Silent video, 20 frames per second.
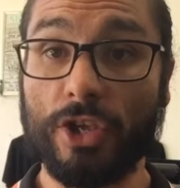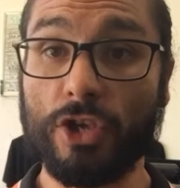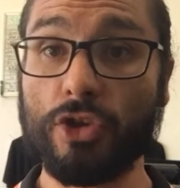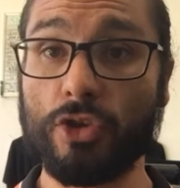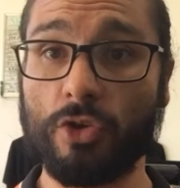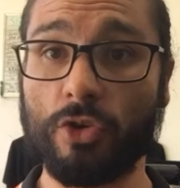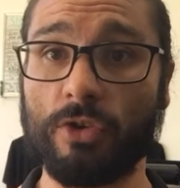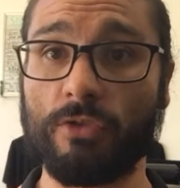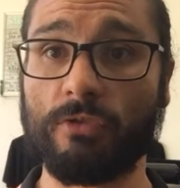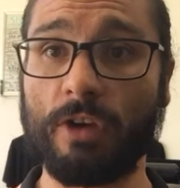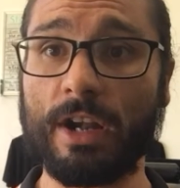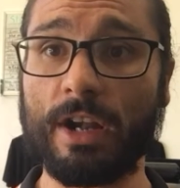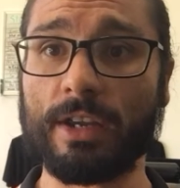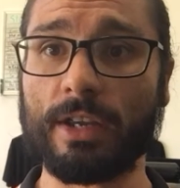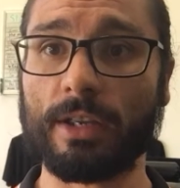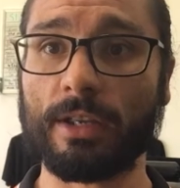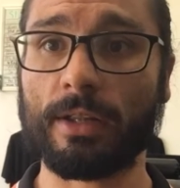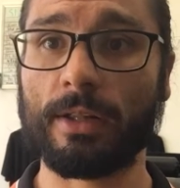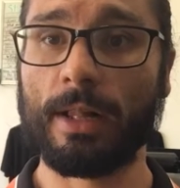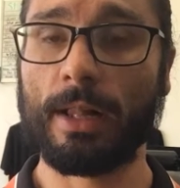you good at
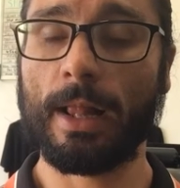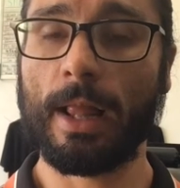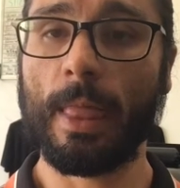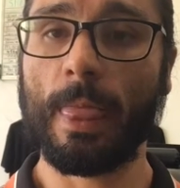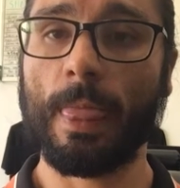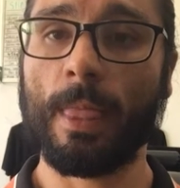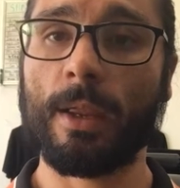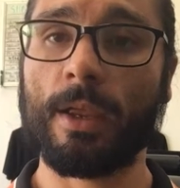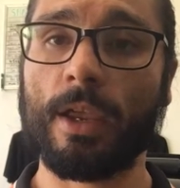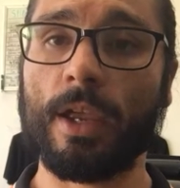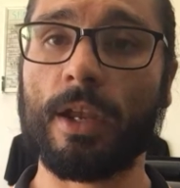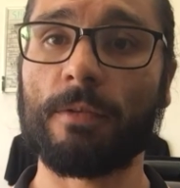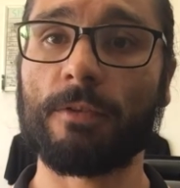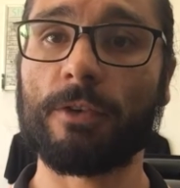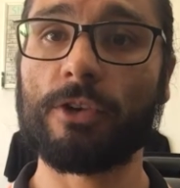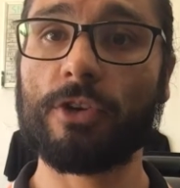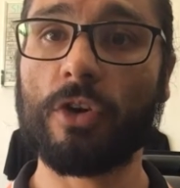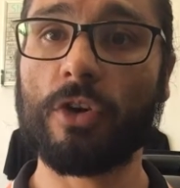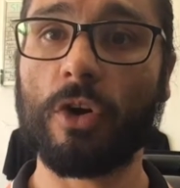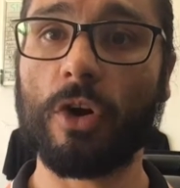running? And if
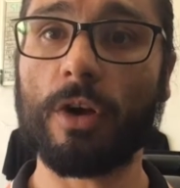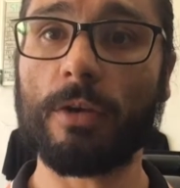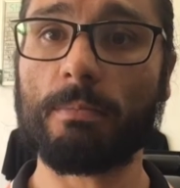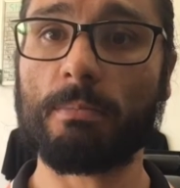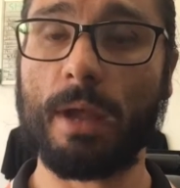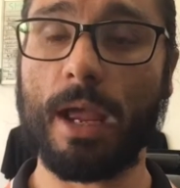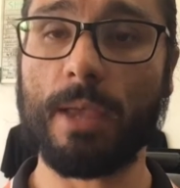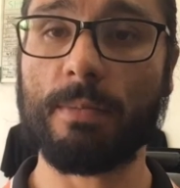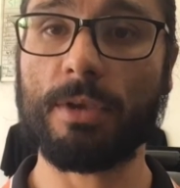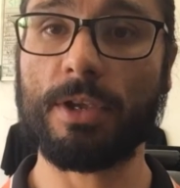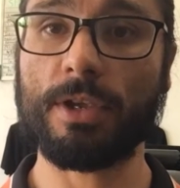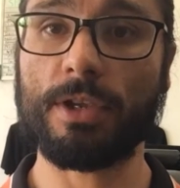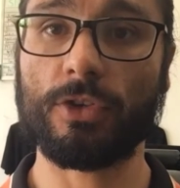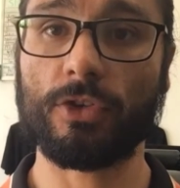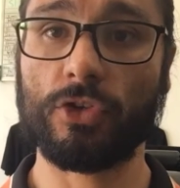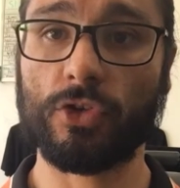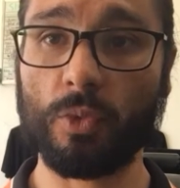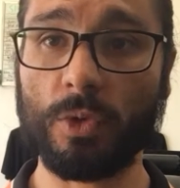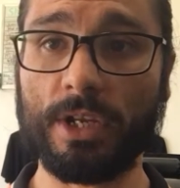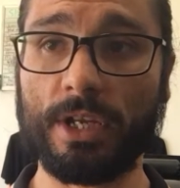you're not, maybe
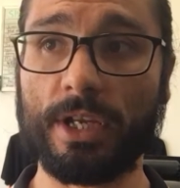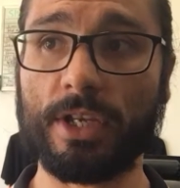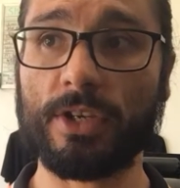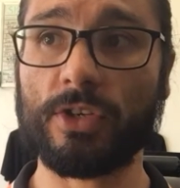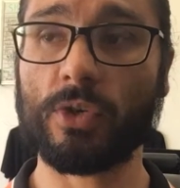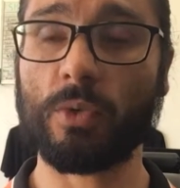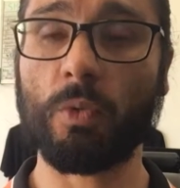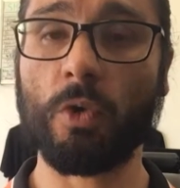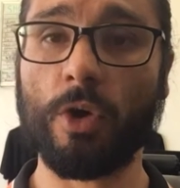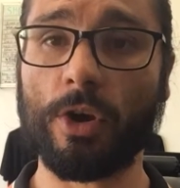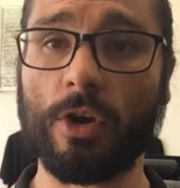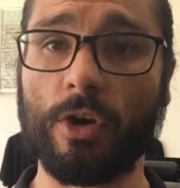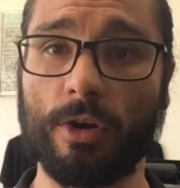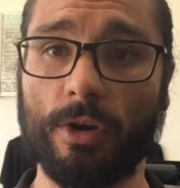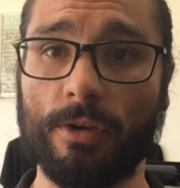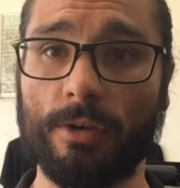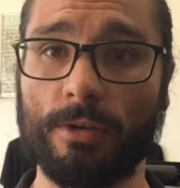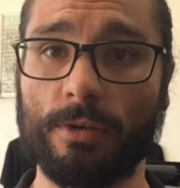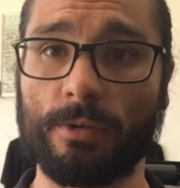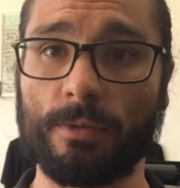do we need to work on
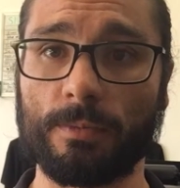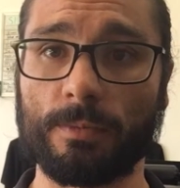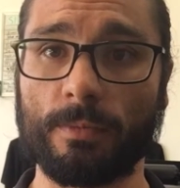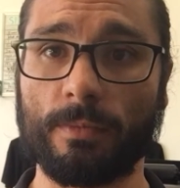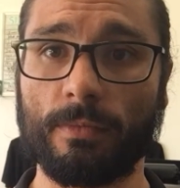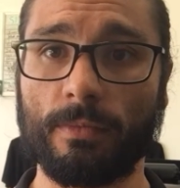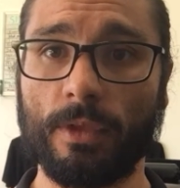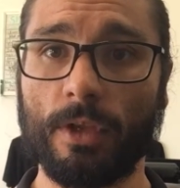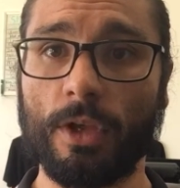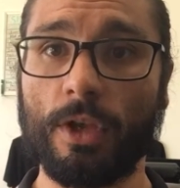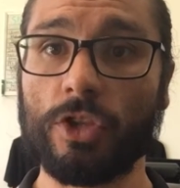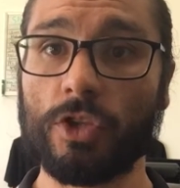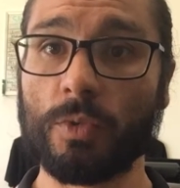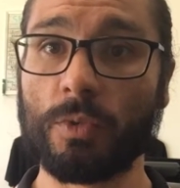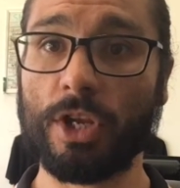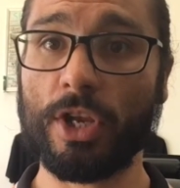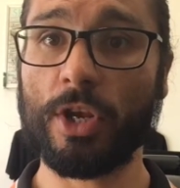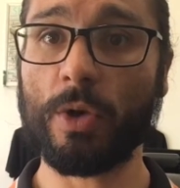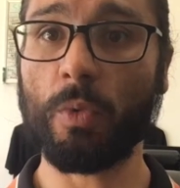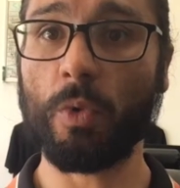it? Do
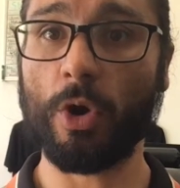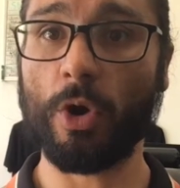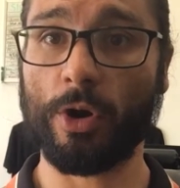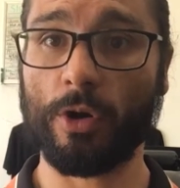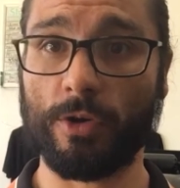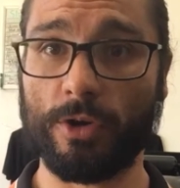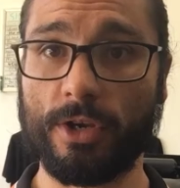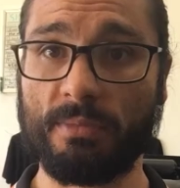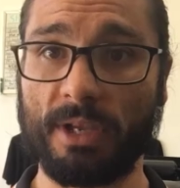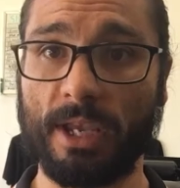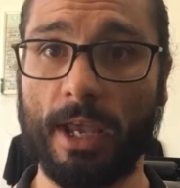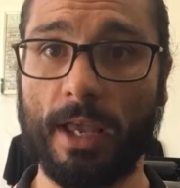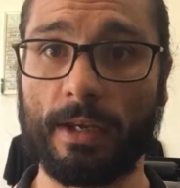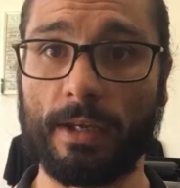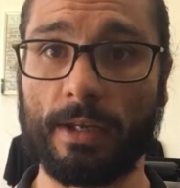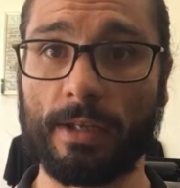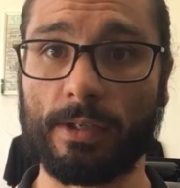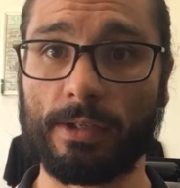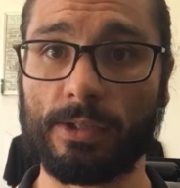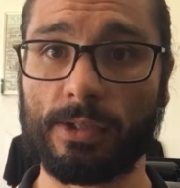we need to work on your
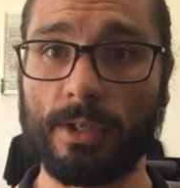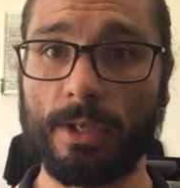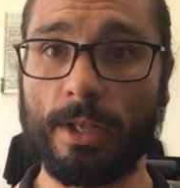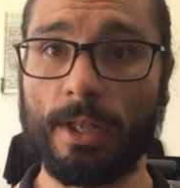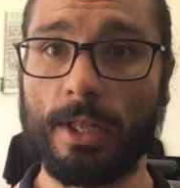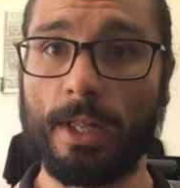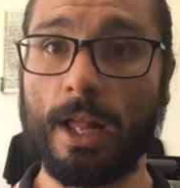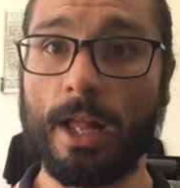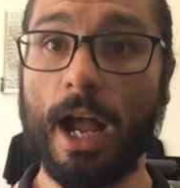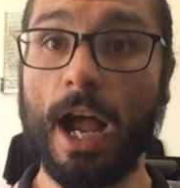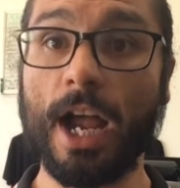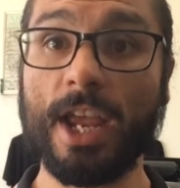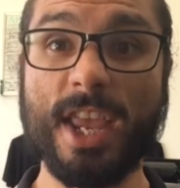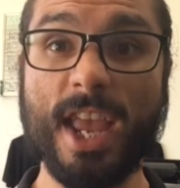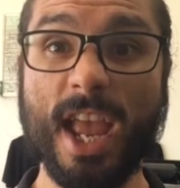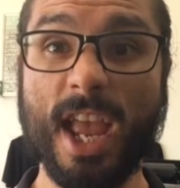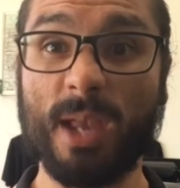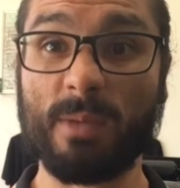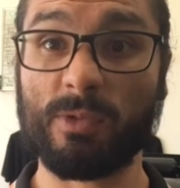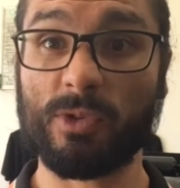mechanics? Are
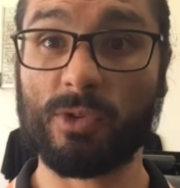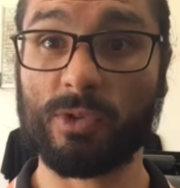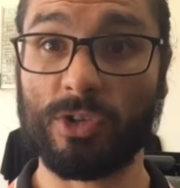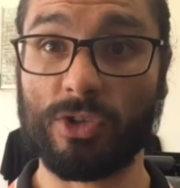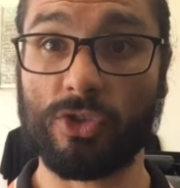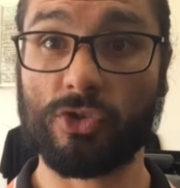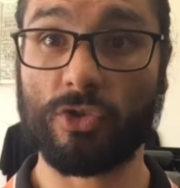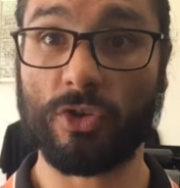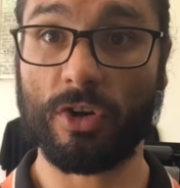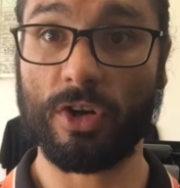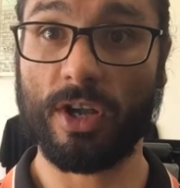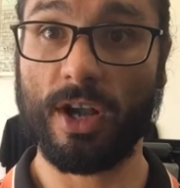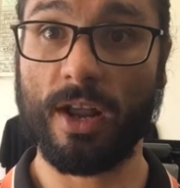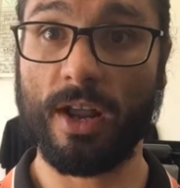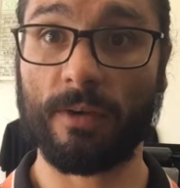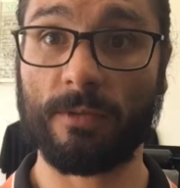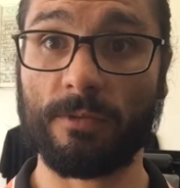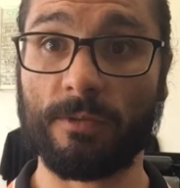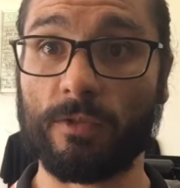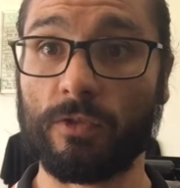your hamstrings strong
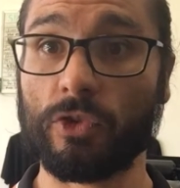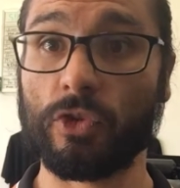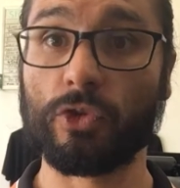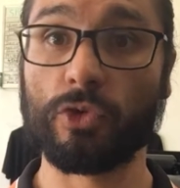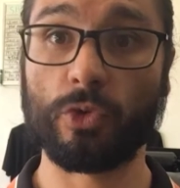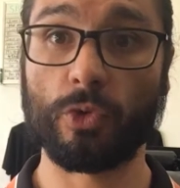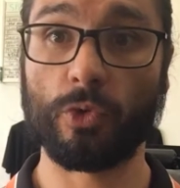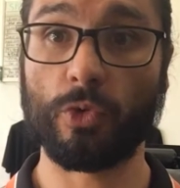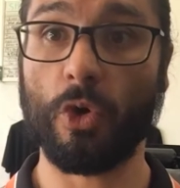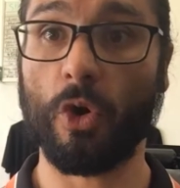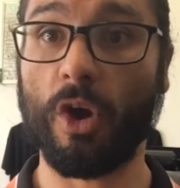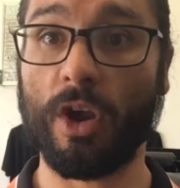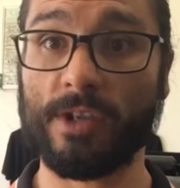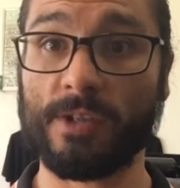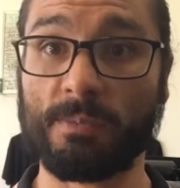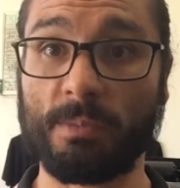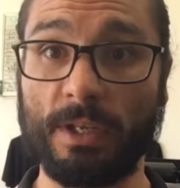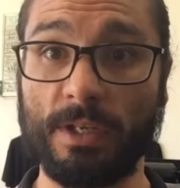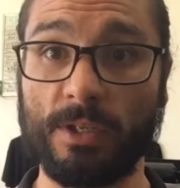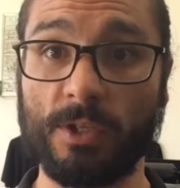enough to do high
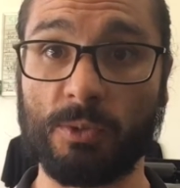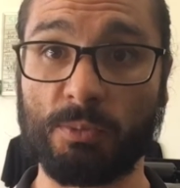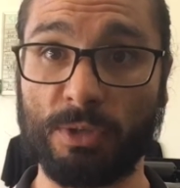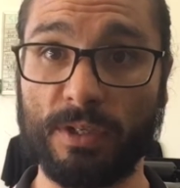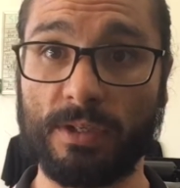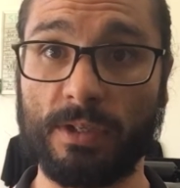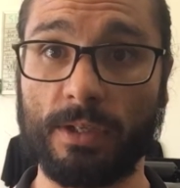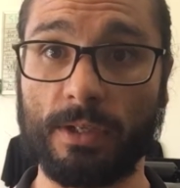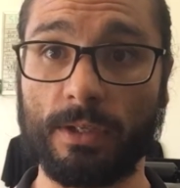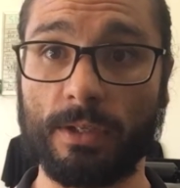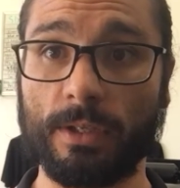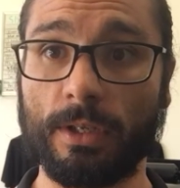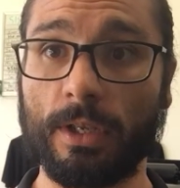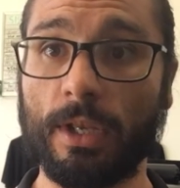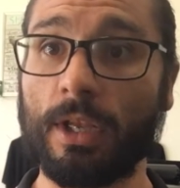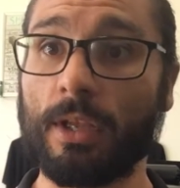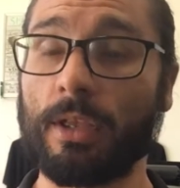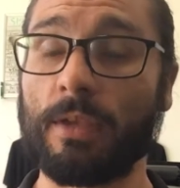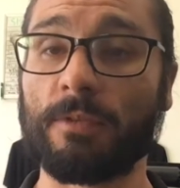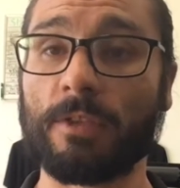speed sprinting?
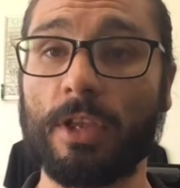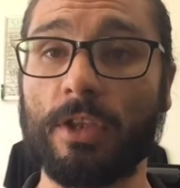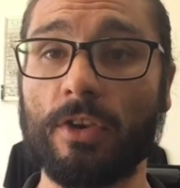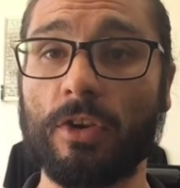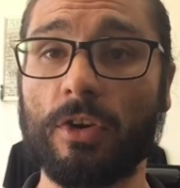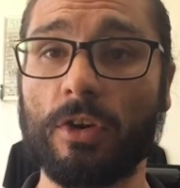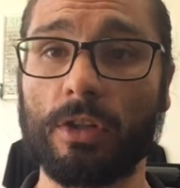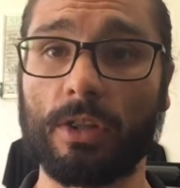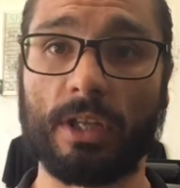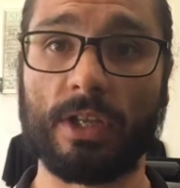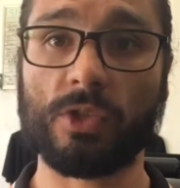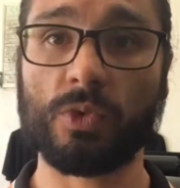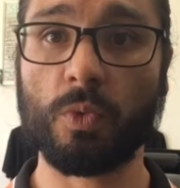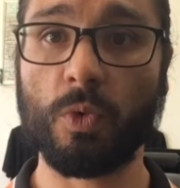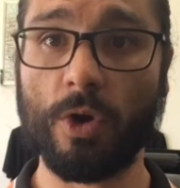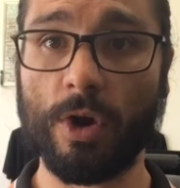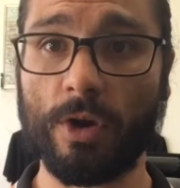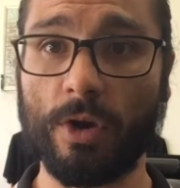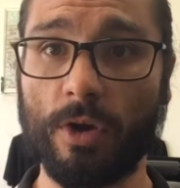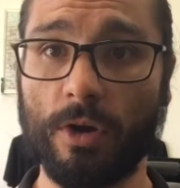If they're not, let's
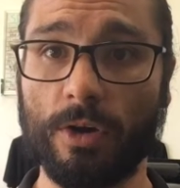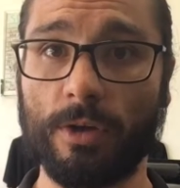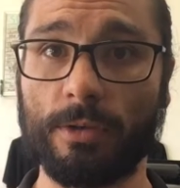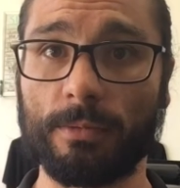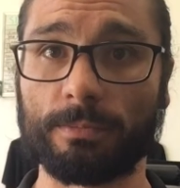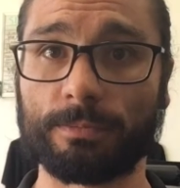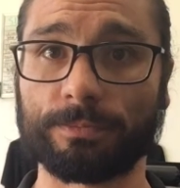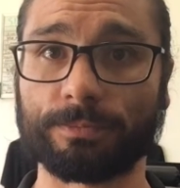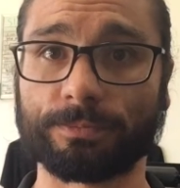work on it.